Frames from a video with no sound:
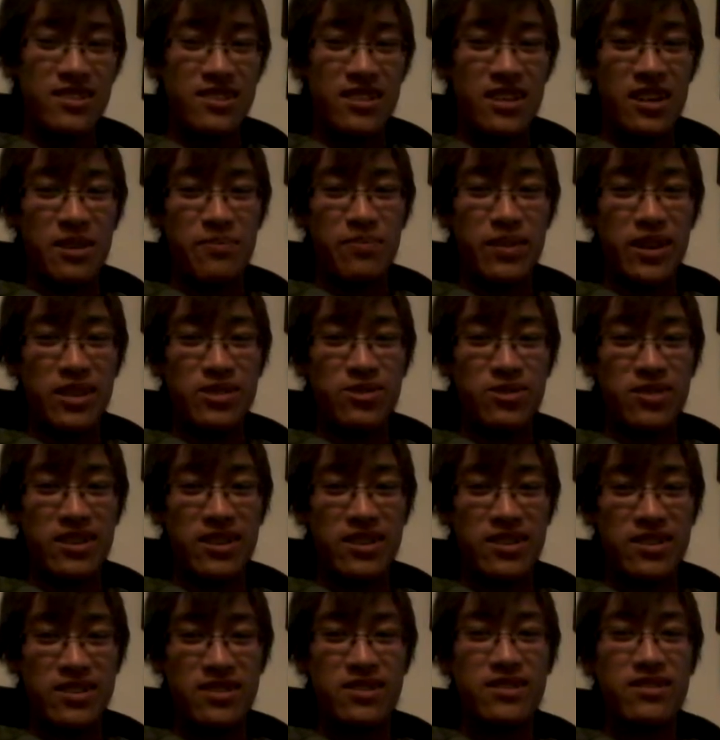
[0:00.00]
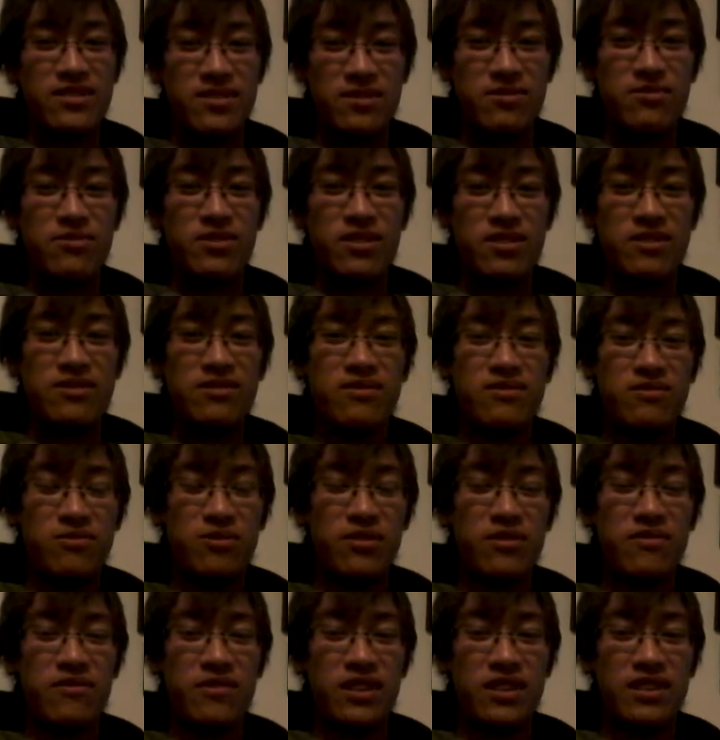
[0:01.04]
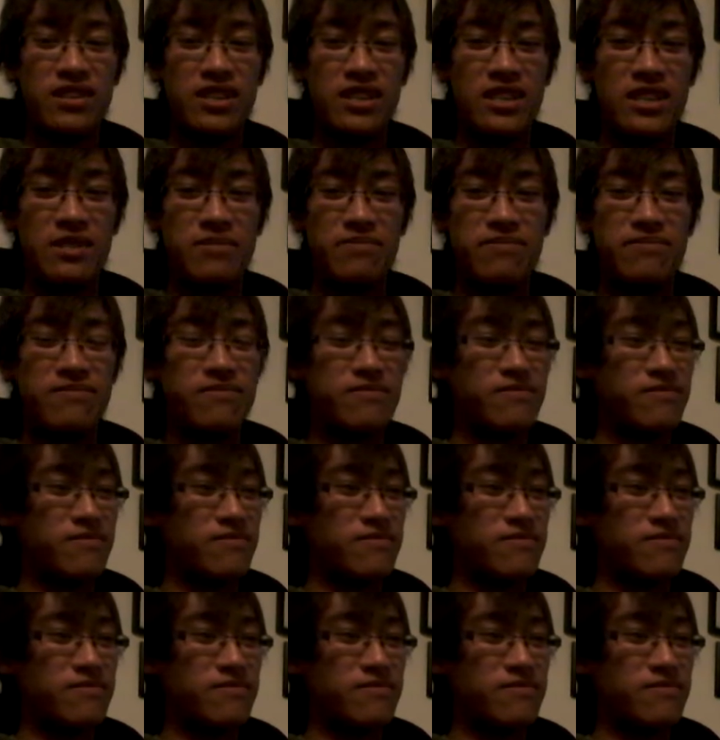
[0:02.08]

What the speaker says: Yeah, petrolheads, we're a fun team.